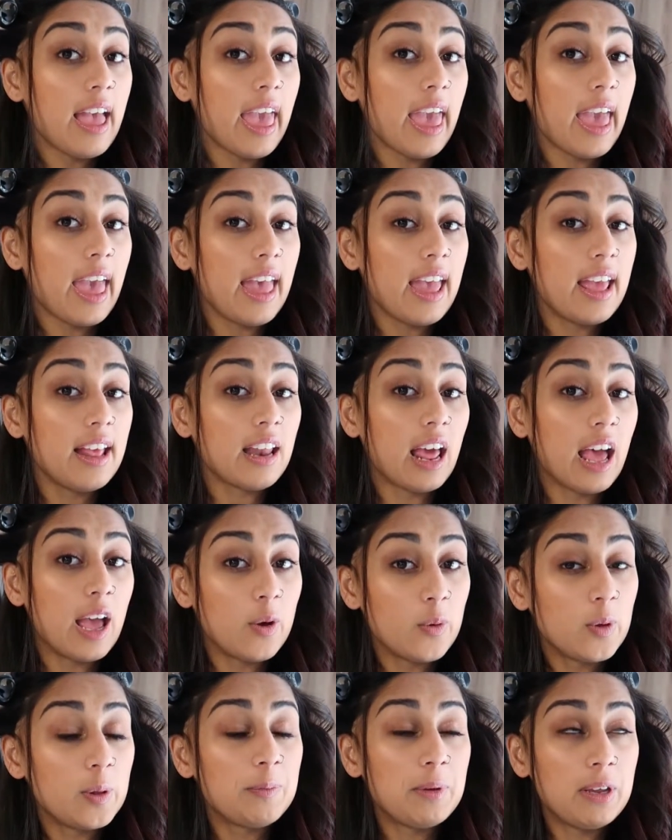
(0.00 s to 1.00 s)
and
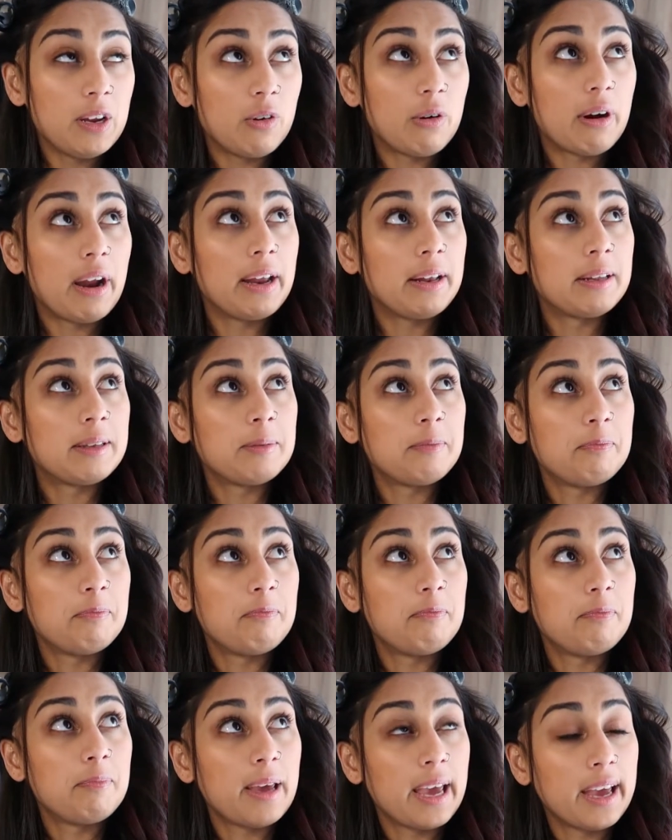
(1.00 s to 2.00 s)
I will be right
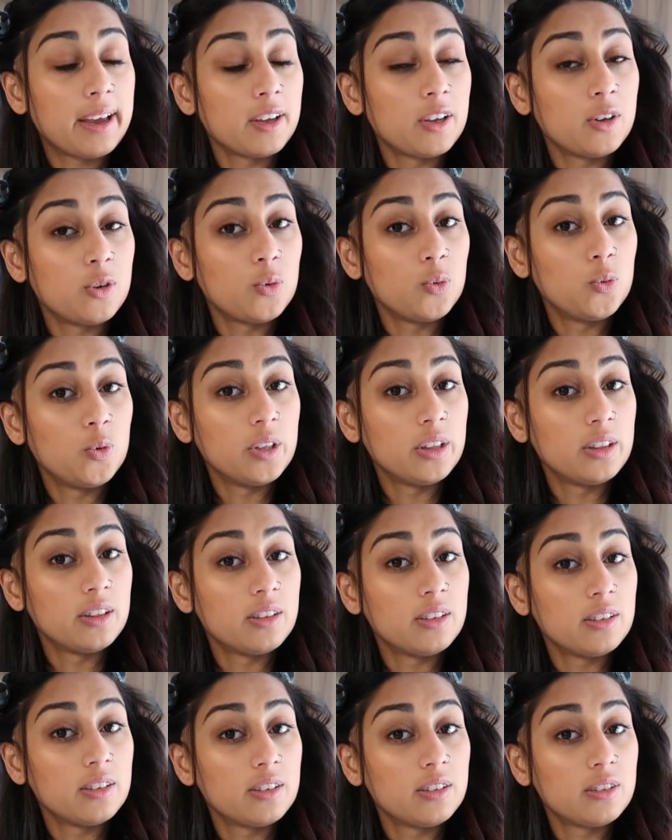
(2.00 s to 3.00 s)
back with
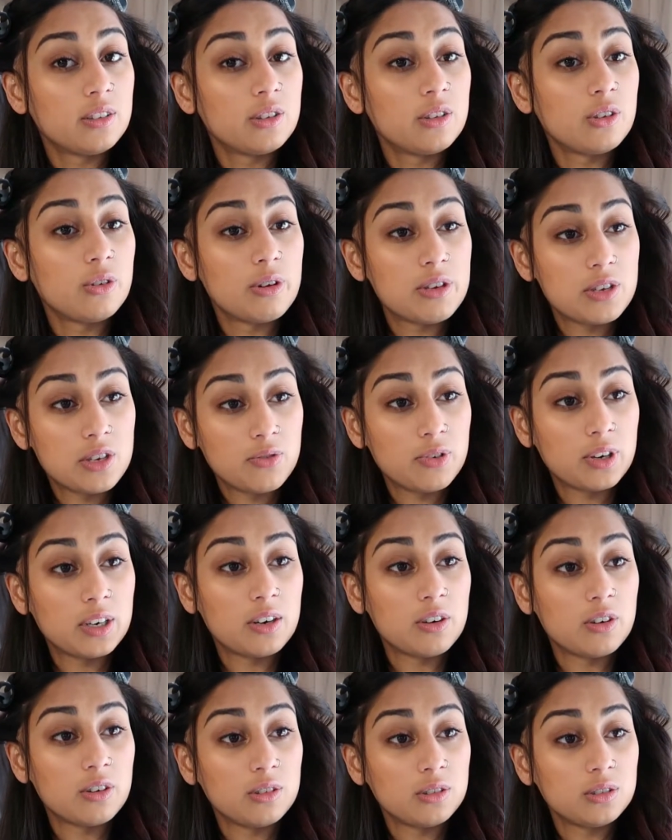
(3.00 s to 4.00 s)
the rest of it
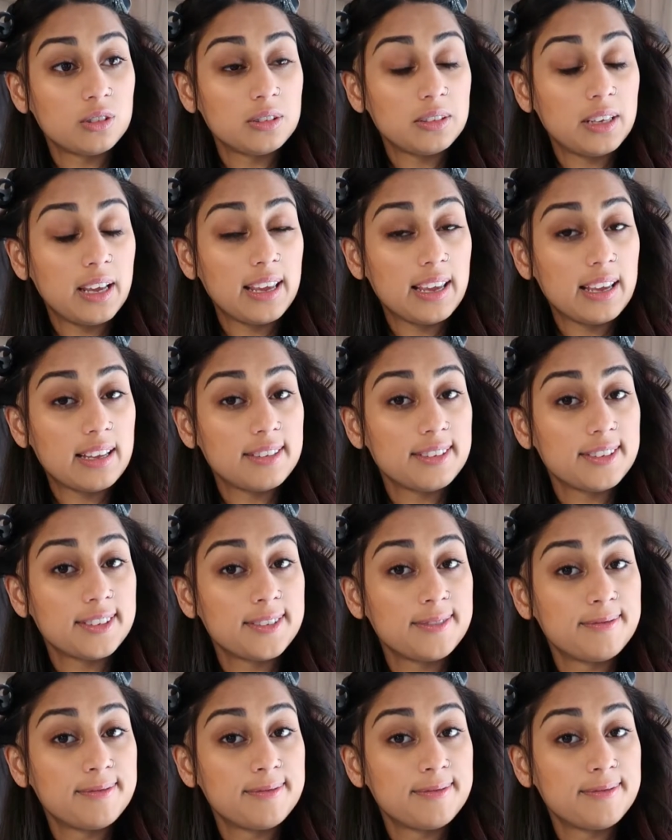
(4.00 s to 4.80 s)
curled, I guess.